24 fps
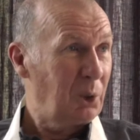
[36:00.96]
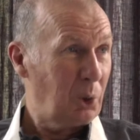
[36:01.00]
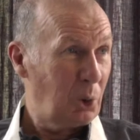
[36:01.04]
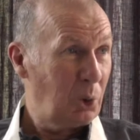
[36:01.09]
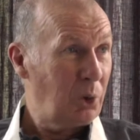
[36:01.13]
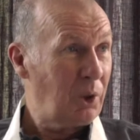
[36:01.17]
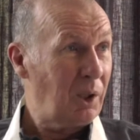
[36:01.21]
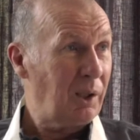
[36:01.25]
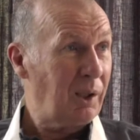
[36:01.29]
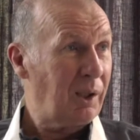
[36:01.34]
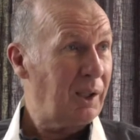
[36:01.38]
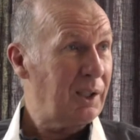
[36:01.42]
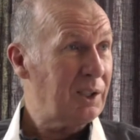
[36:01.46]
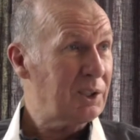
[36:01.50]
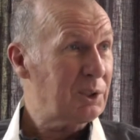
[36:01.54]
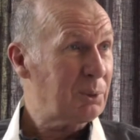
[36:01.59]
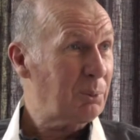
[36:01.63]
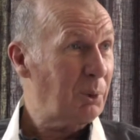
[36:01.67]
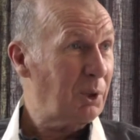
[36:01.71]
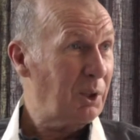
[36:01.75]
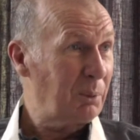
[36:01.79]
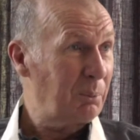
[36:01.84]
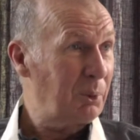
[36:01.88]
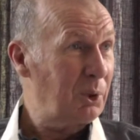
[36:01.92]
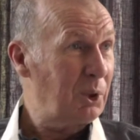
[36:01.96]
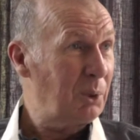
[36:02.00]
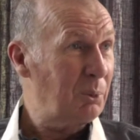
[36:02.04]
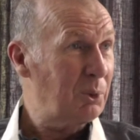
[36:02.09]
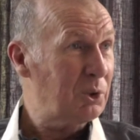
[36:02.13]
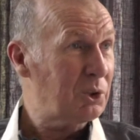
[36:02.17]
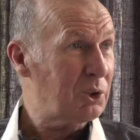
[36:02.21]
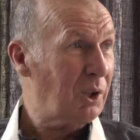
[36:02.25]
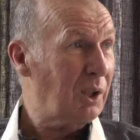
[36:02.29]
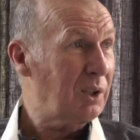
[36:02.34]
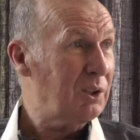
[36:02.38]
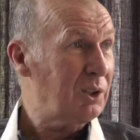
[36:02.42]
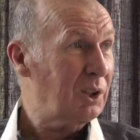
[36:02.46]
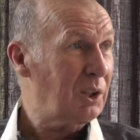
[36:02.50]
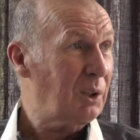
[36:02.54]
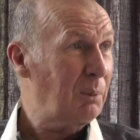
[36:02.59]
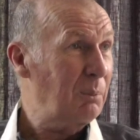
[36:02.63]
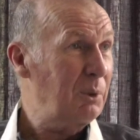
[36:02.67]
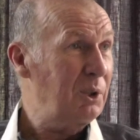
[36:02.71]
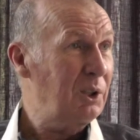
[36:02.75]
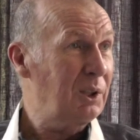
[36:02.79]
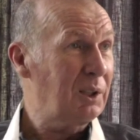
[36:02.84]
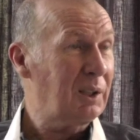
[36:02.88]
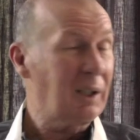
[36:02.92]
who realized what the Buddha was trying to
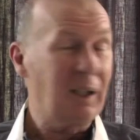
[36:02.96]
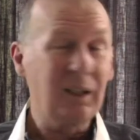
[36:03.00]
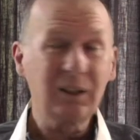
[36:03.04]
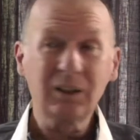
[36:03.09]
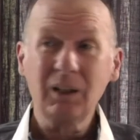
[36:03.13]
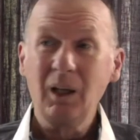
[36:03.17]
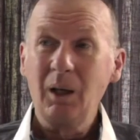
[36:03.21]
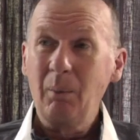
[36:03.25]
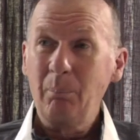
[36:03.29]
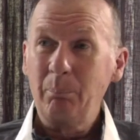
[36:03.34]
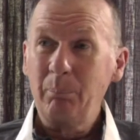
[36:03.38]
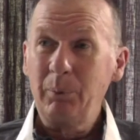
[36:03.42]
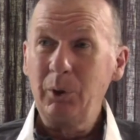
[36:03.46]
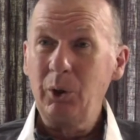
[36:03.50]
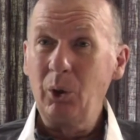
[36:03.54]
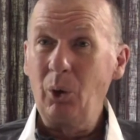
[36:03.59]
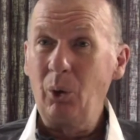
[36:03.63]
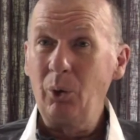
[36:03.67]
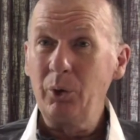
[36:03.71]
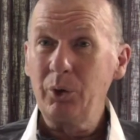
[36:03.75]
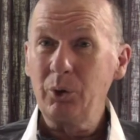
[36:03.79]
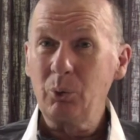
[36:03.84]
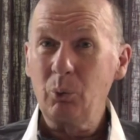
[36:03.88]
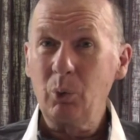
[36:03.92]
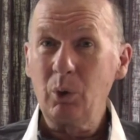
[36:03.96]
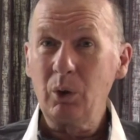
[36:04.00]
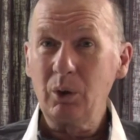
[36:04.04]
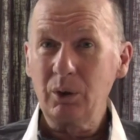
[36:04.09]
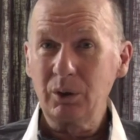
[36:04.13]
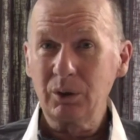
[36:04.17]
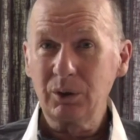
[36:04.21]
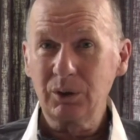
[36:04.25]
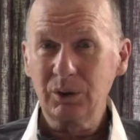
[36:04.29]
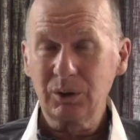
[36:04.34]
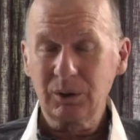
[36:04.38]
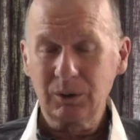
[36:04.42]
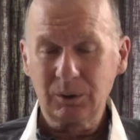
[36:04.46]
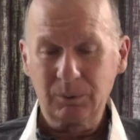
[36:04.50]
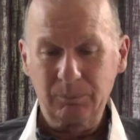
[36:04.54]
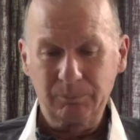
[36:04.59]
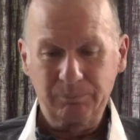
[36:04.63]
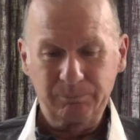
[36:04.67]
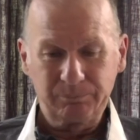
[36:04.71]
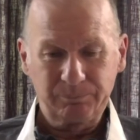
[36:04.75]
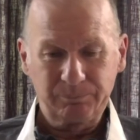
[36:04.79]
communicate beyond words.